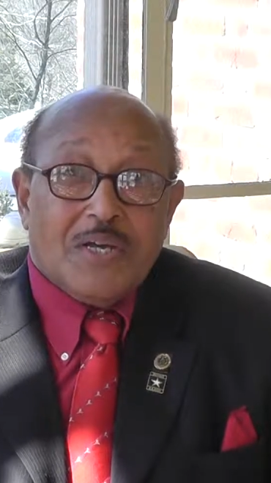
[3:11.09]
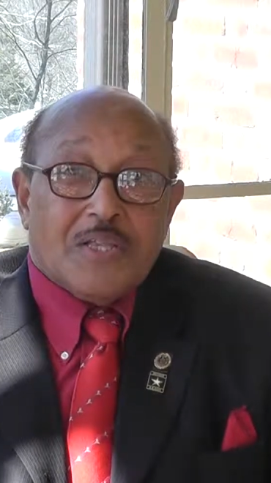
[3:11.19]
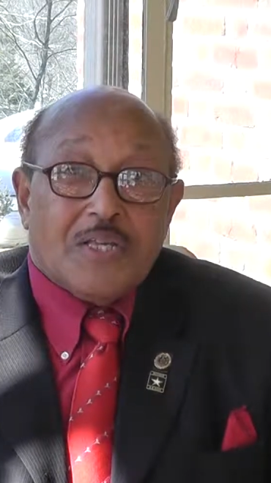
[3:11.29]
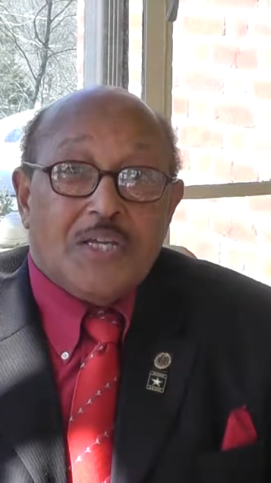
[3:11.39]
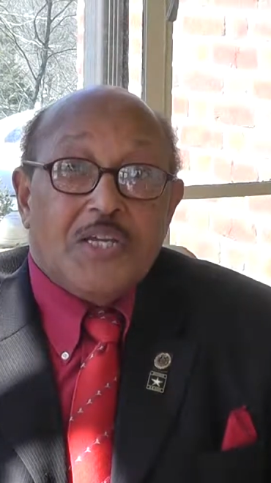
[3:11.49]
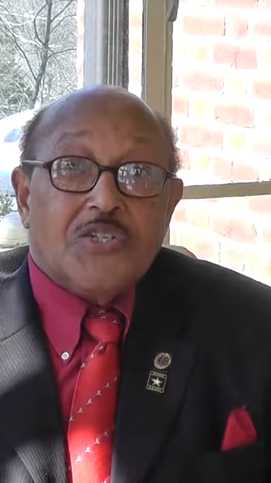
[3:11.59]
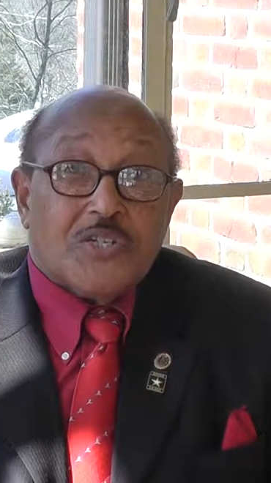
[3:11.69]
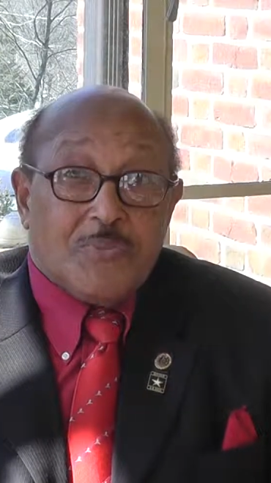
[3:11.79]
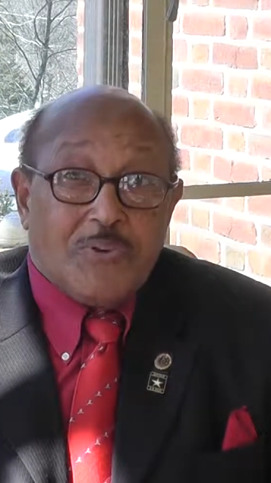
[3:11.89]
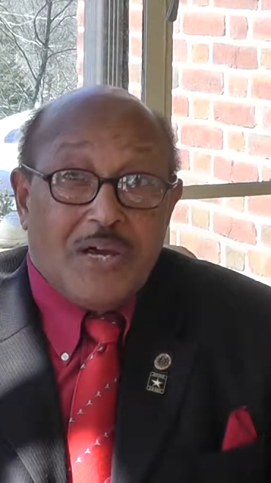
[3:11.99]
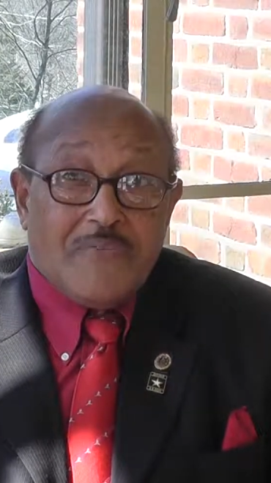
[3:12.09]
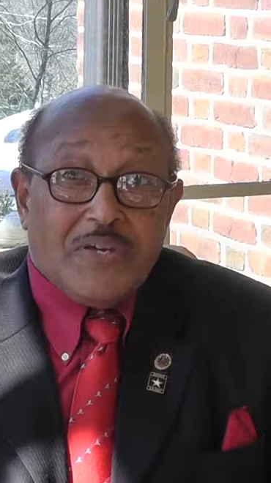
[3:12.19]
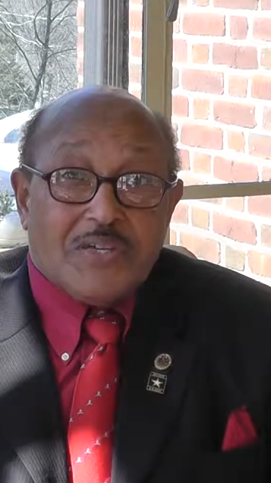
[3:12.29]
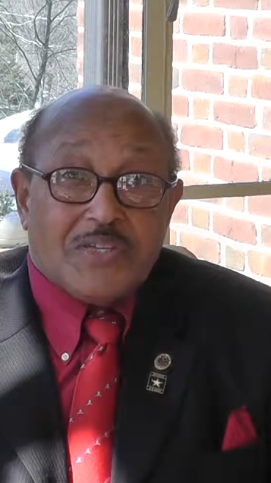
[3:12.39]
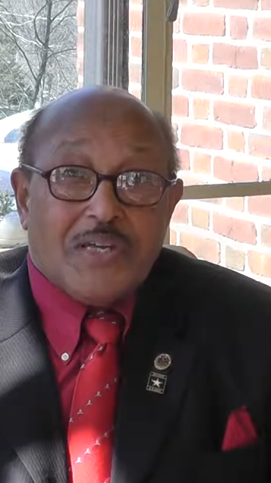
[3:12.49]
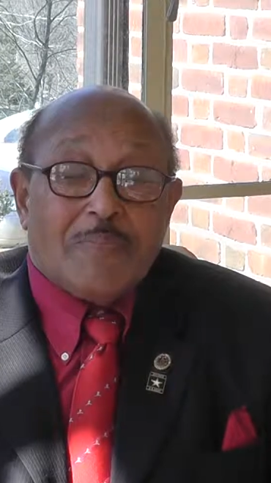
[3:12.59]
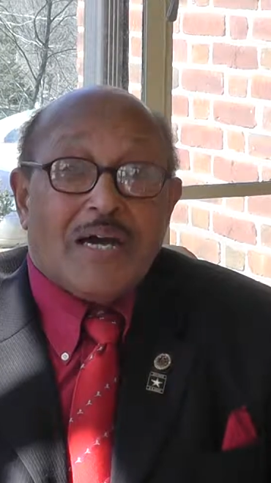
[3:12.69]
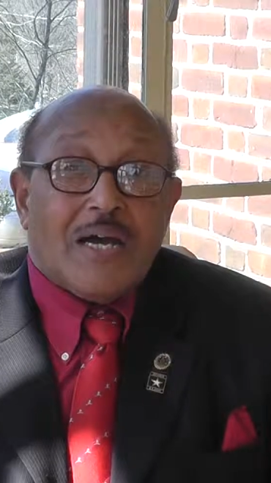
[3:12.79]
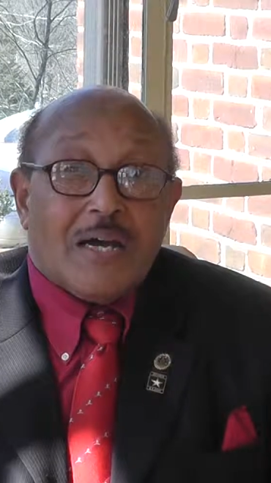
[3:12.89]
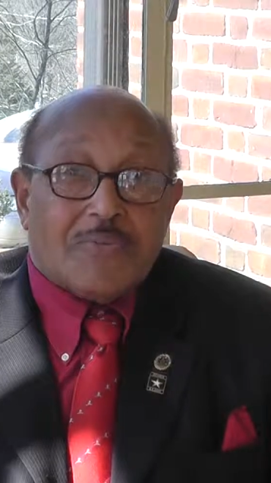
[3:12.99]
the Eastern Province, in my
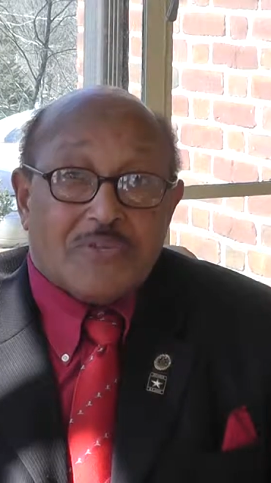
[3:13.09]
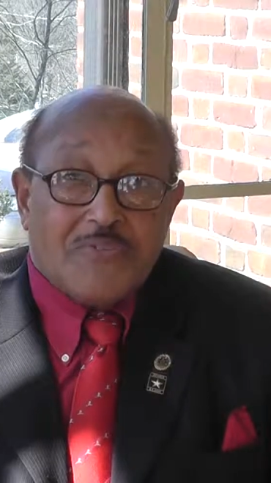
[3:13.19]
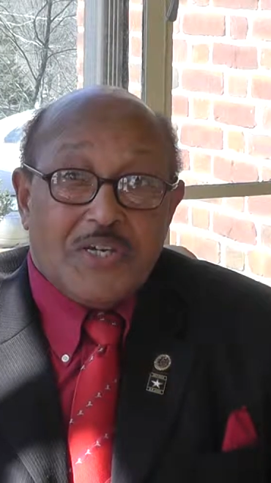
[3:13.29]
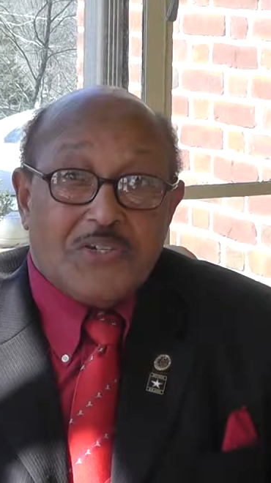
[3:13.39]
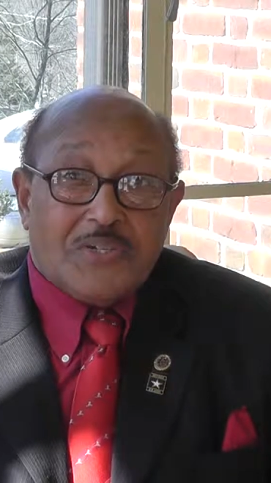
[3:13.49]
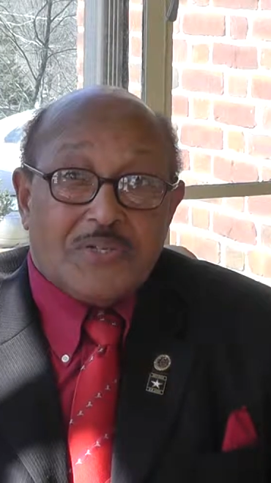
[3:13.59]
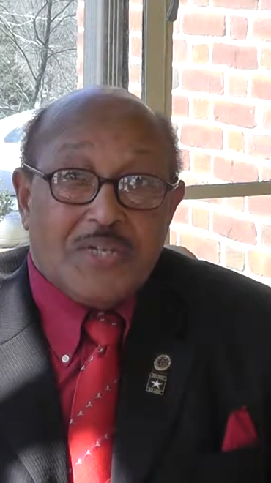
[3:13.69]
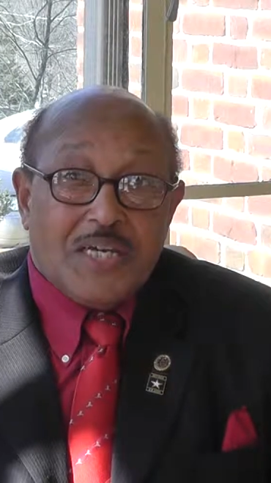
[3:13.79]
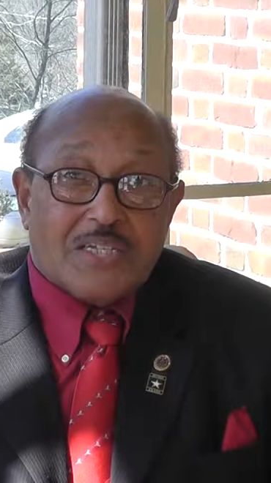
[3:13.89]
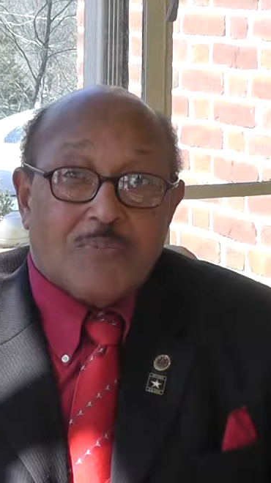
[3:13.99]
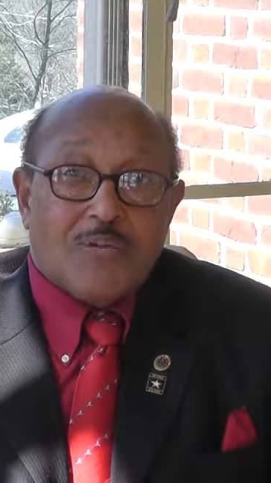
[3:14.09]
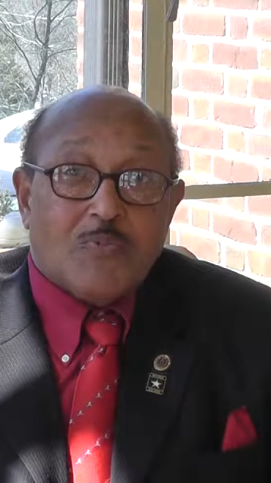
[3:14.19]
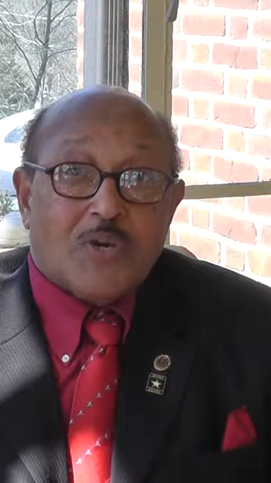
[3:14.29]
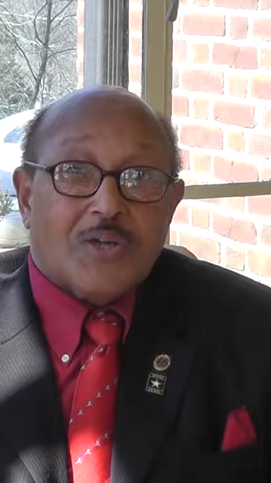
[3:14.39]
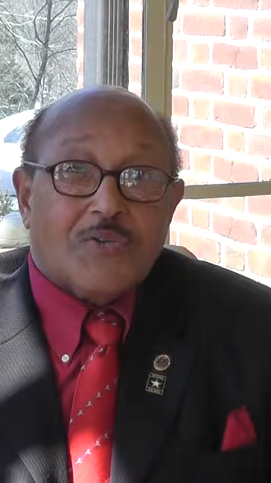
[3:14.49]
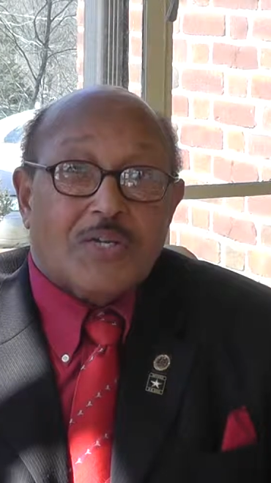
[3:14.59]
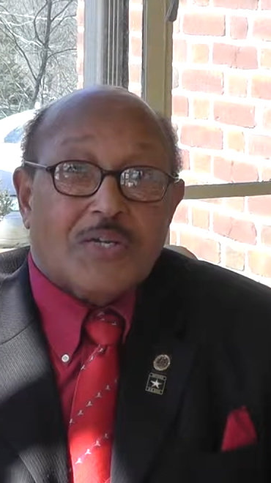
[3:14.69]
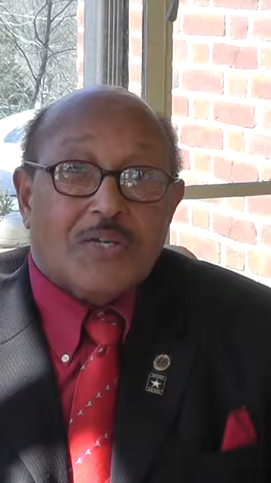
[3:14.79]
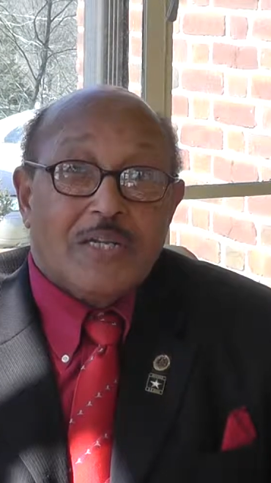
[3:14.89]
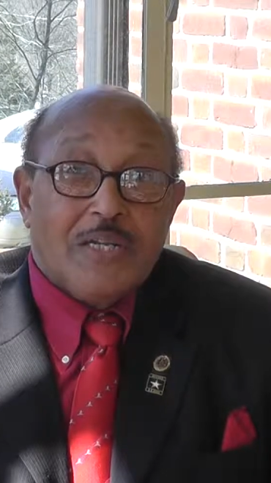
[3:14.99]
observation, has been one of the
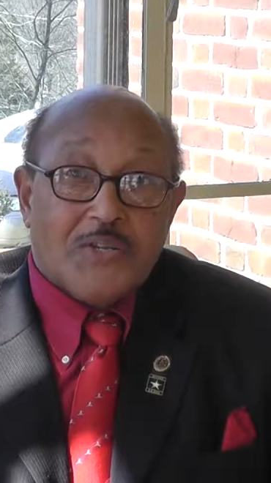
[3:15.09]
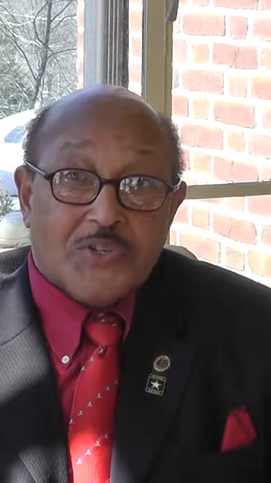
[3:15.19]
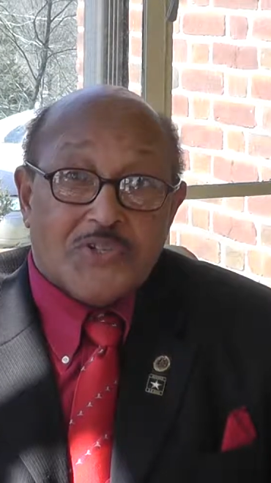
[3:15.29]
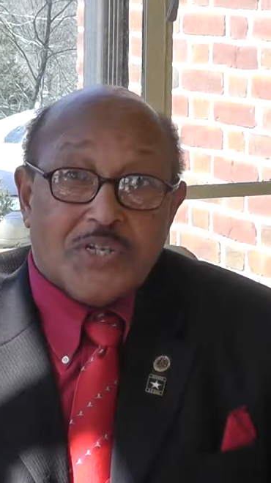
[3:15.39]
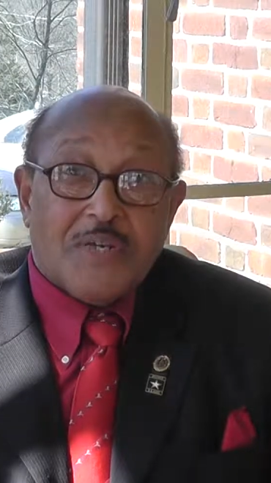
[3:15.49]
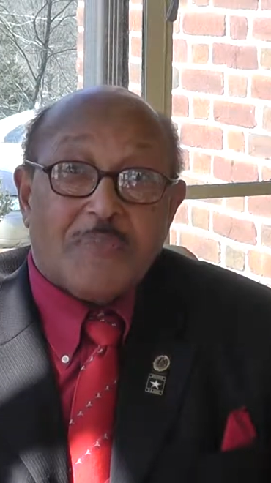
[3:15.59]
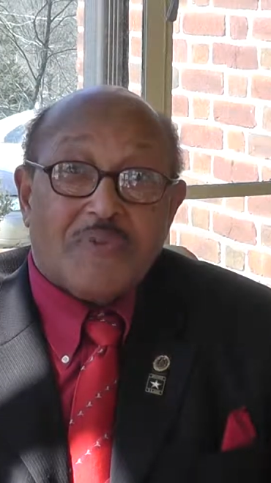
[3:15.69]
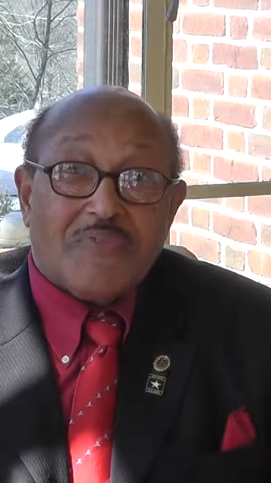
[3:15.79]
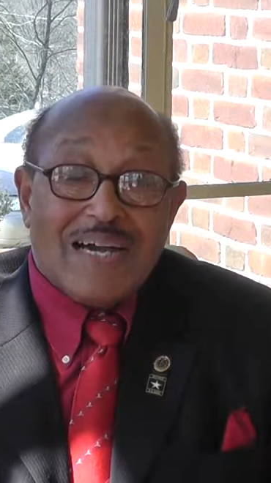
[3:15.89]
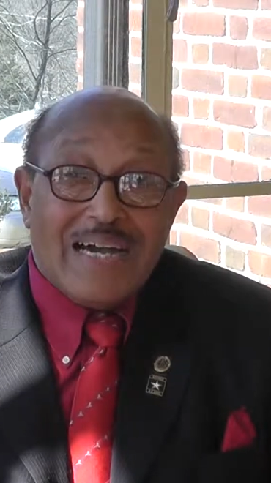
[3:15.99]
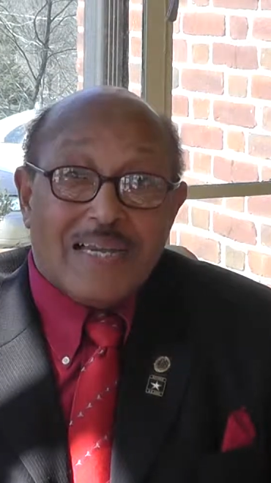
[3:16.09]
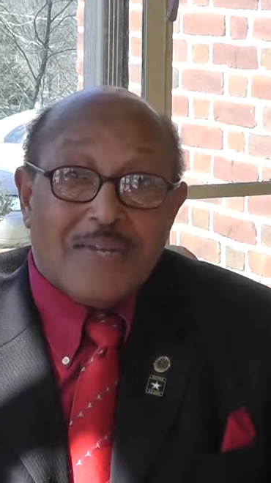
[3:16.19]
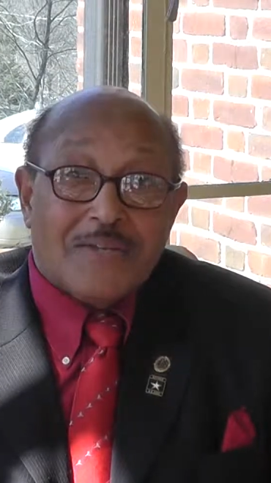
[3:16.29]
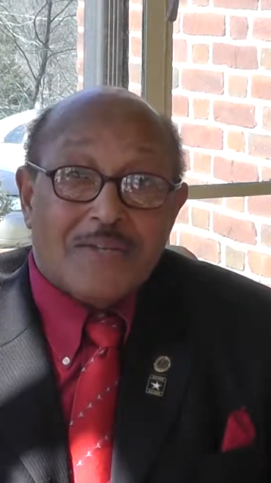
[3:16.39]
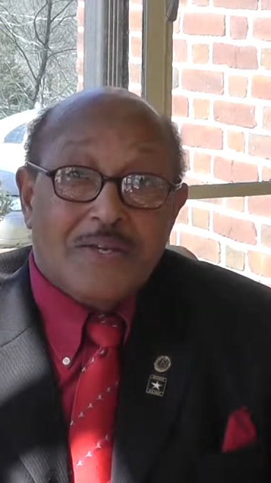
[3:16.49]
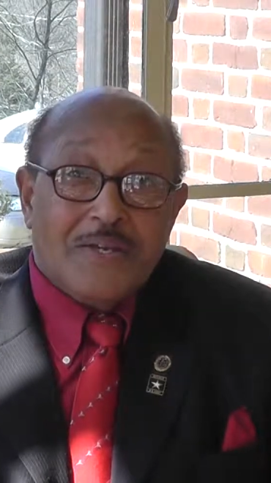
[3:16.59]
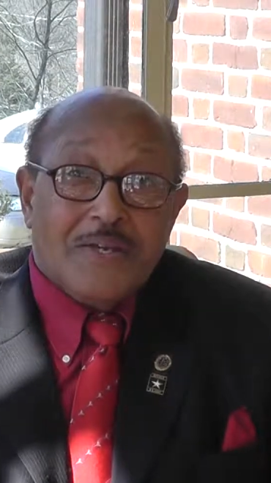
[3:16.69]
leaders in providing